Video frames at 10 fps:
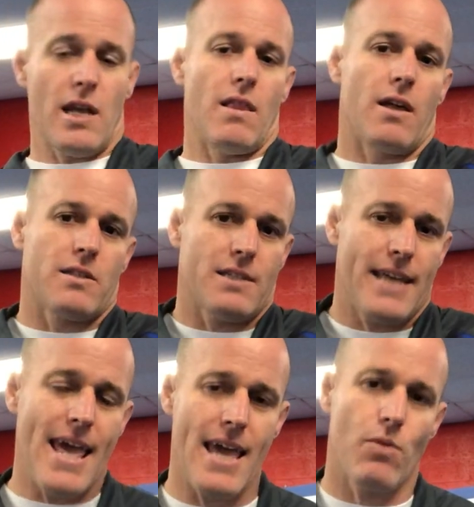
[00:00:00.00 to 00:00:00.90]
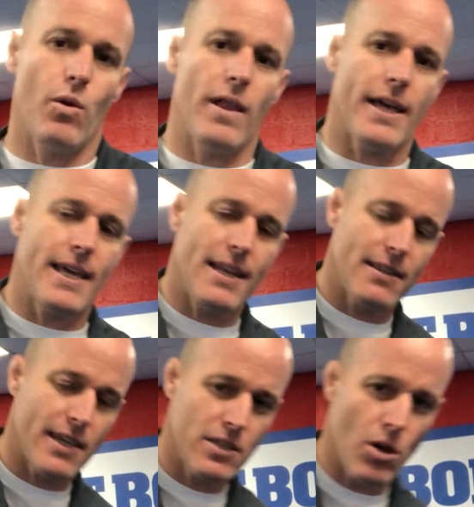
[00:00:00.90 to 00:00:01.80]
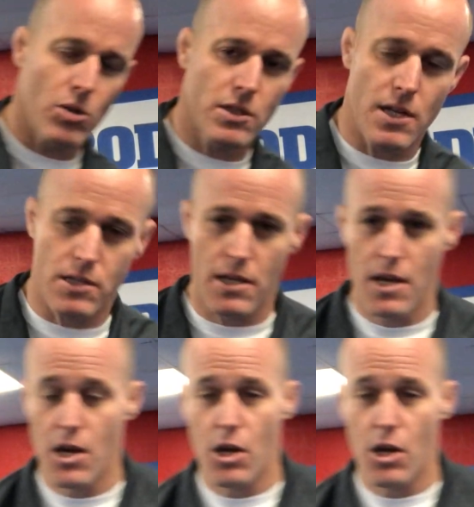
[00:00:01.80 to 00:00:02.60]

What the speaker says: How long does it take? Will I get into ketosis?